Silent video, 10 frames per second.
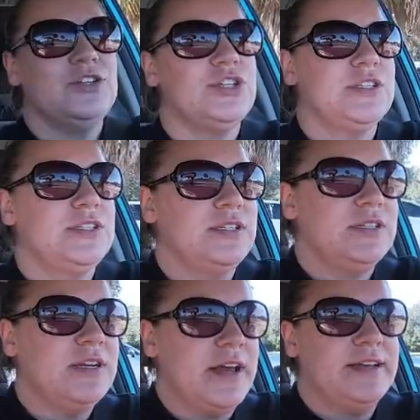
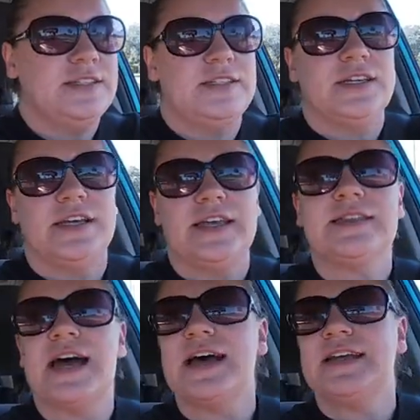just nice to
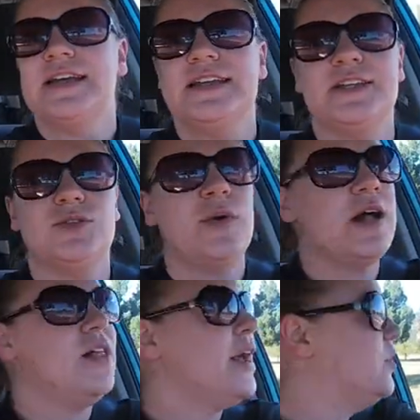get that in as
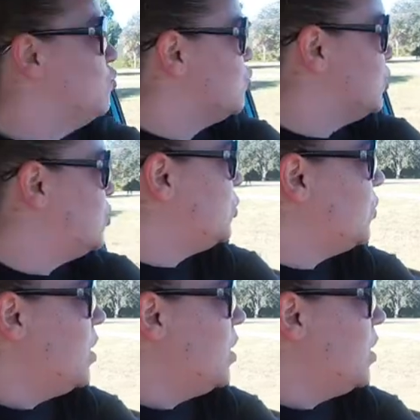well. I usually do